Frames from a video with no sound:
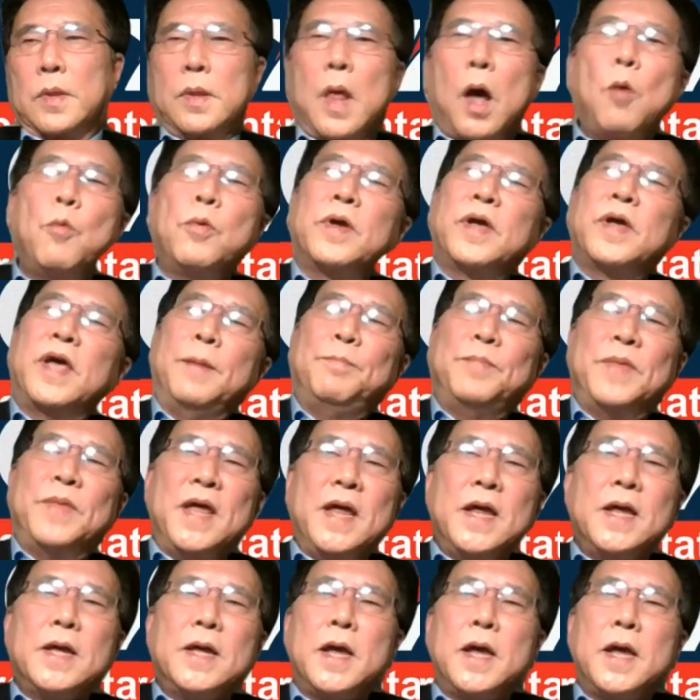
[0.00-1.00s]
don't keep
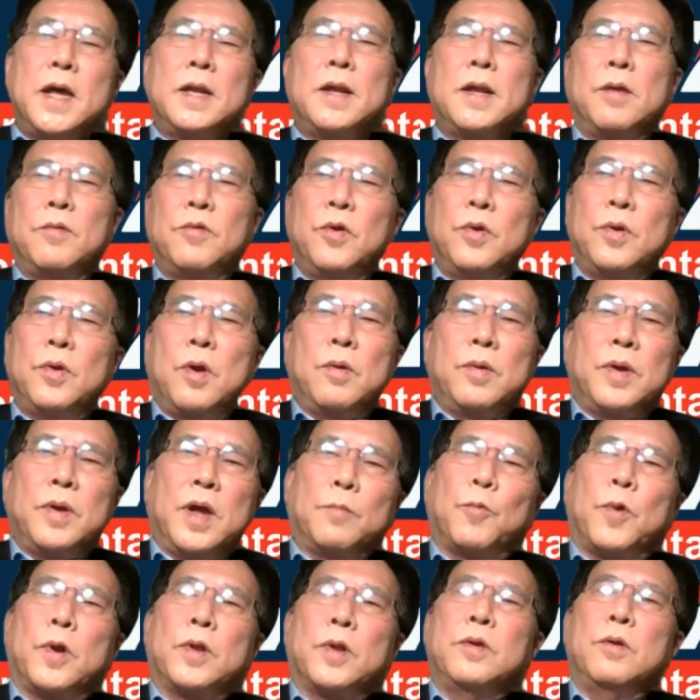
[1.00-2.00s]
thinking that you don't
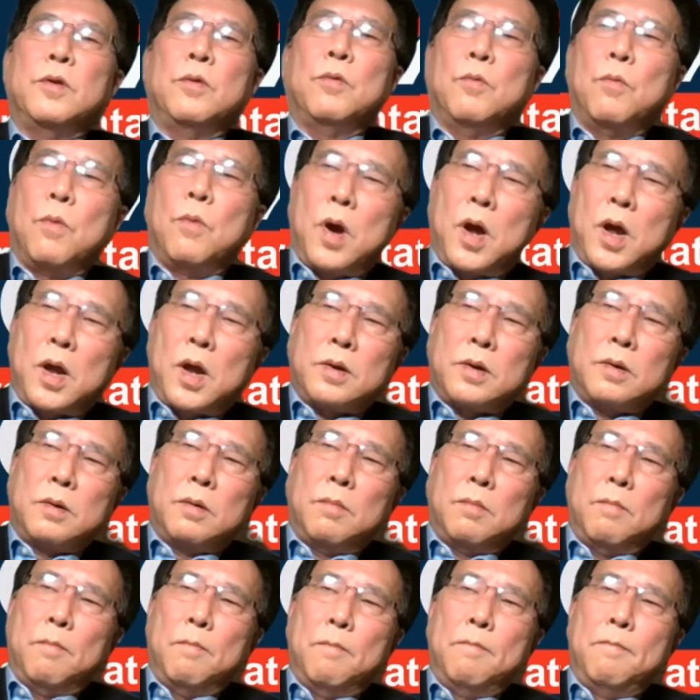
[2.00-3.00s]
get what you want
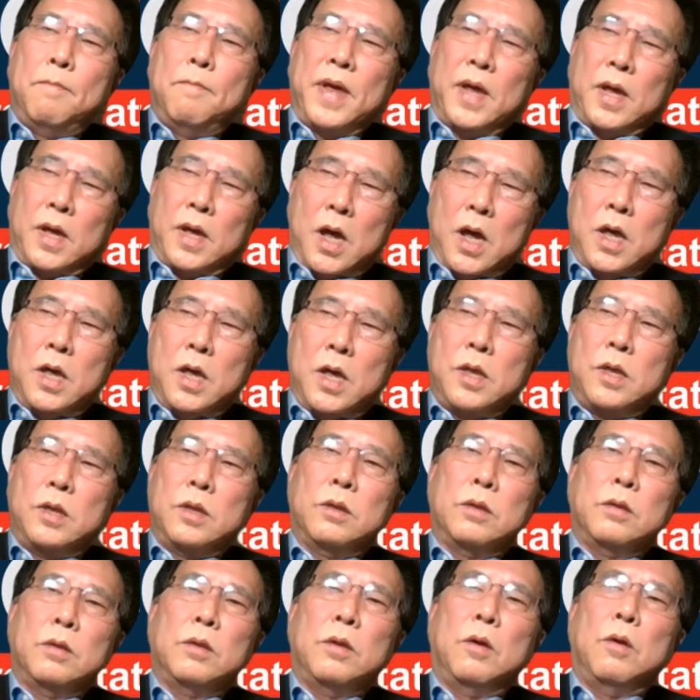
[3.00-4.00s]
because
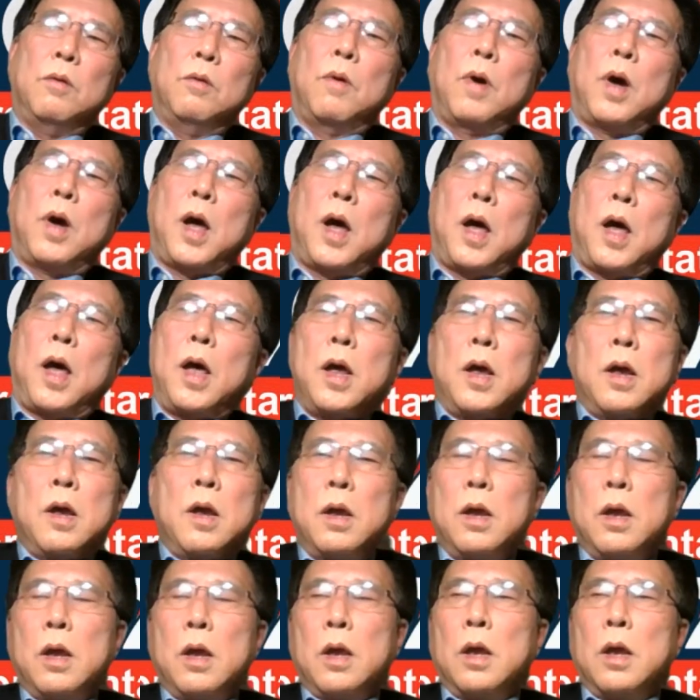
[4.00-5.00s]
you are
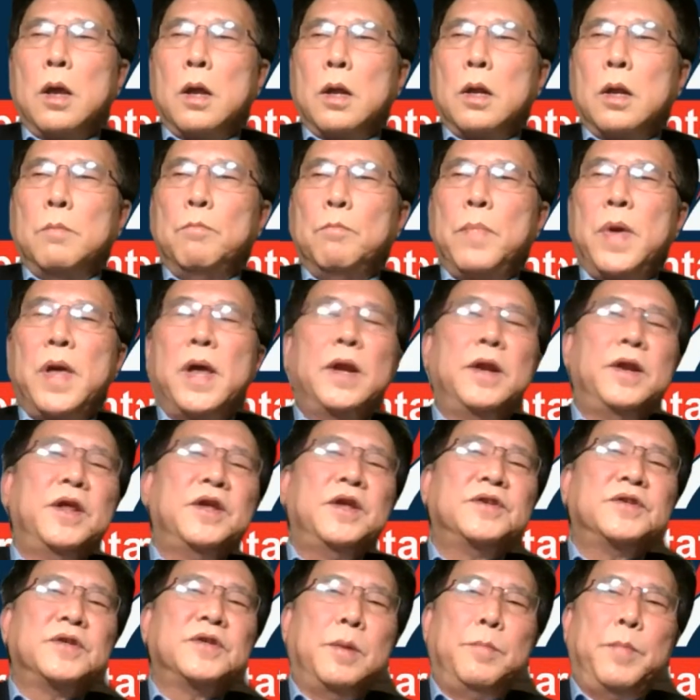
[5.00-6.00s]
being
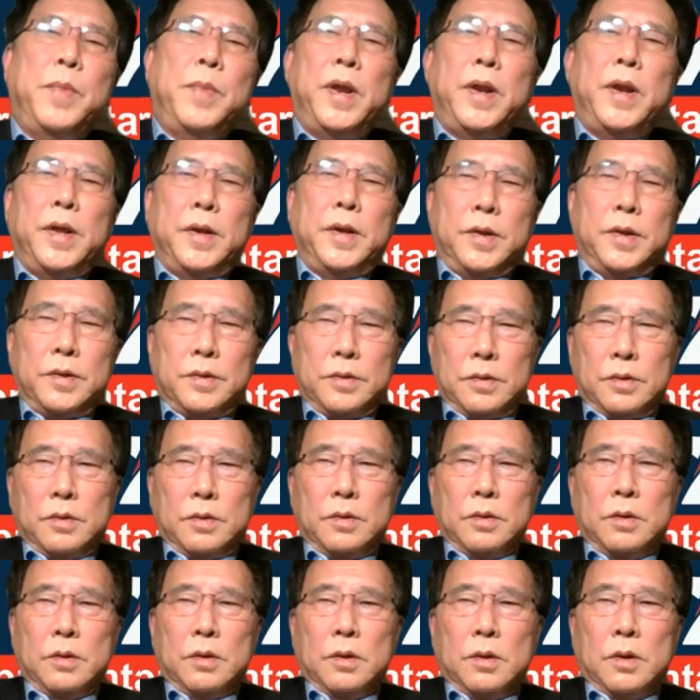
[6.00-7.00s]
discriminated.
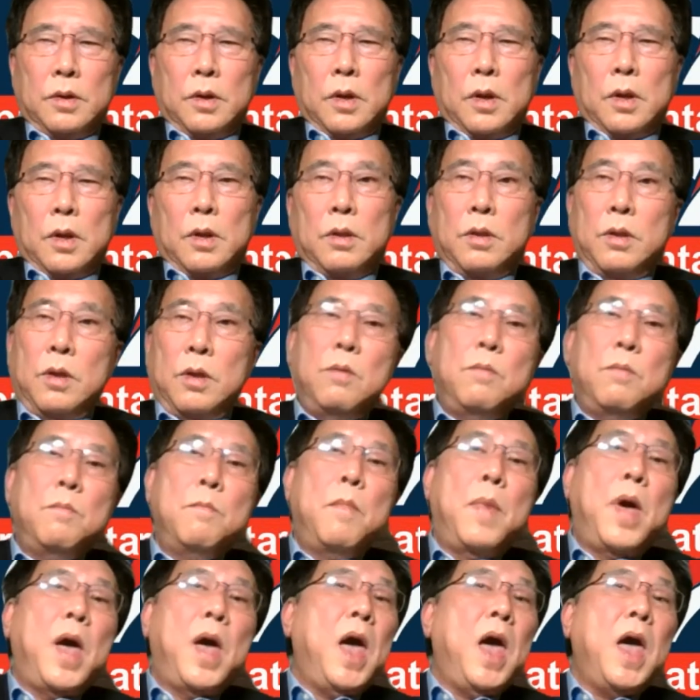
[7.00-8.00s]
You
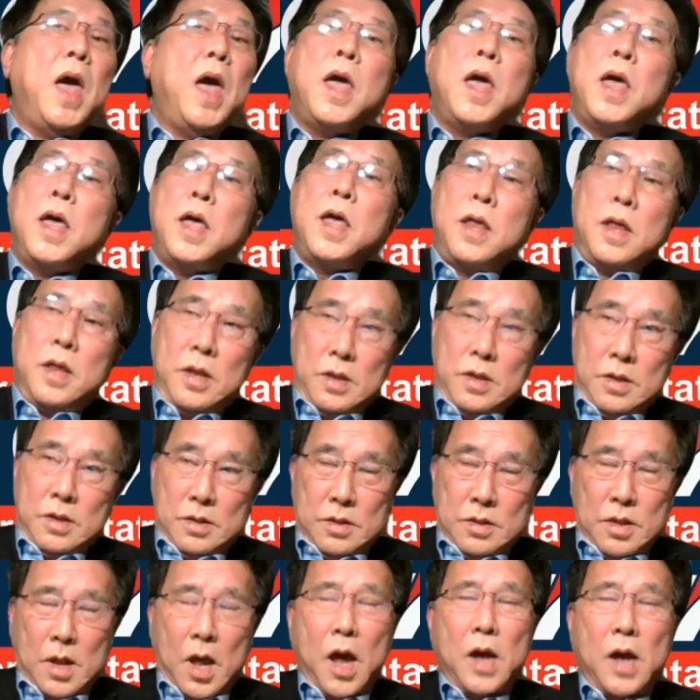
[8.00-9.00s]
may
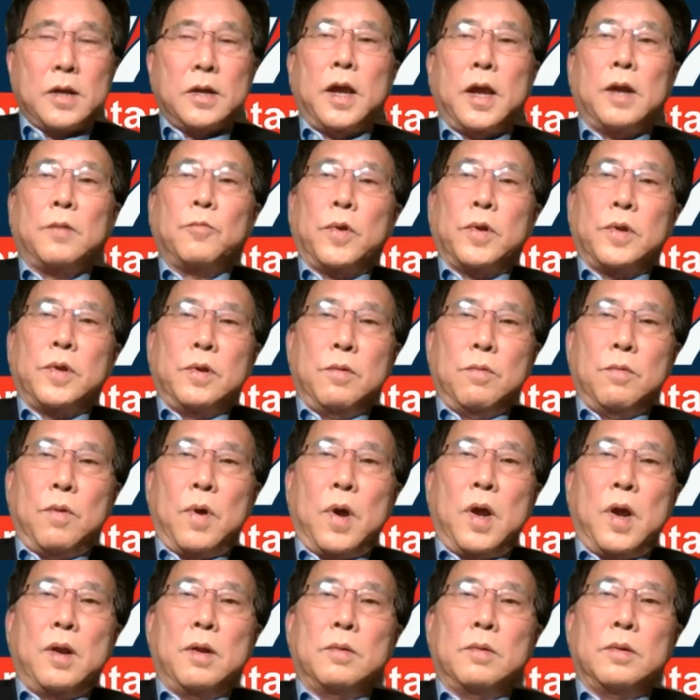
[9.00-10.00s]
not get what you
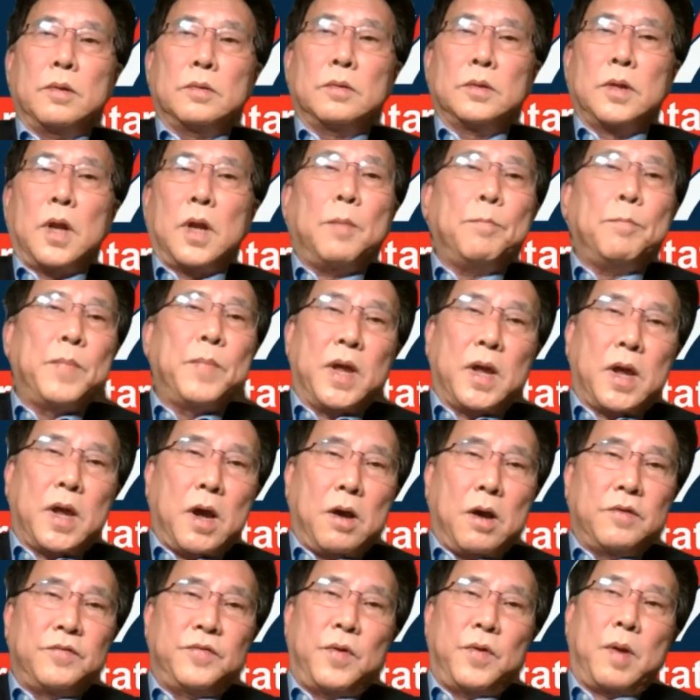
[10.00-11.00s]
want, not
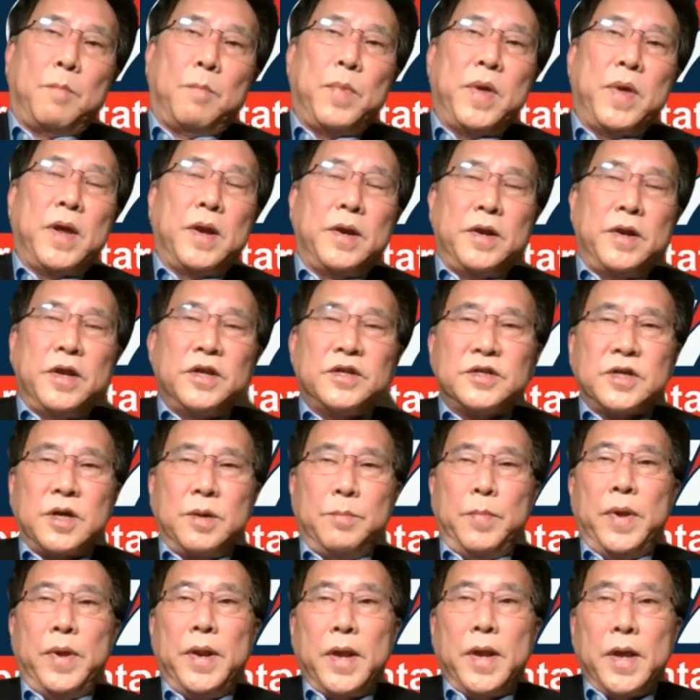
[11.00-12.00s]
because you are being
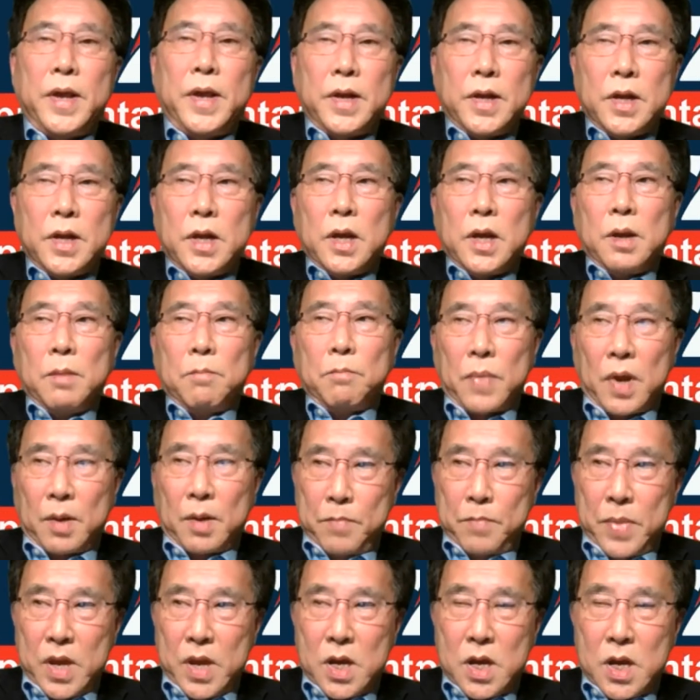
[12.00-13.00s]
discriminated,
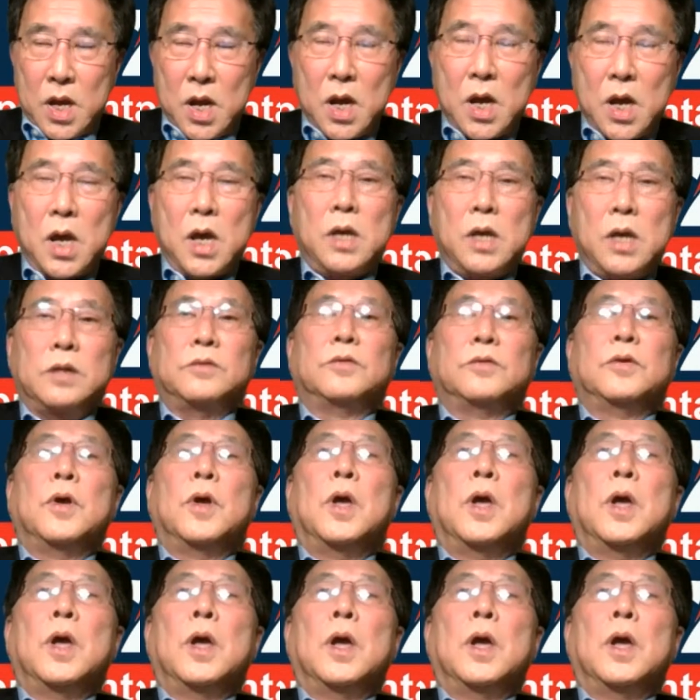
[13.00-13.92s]
but because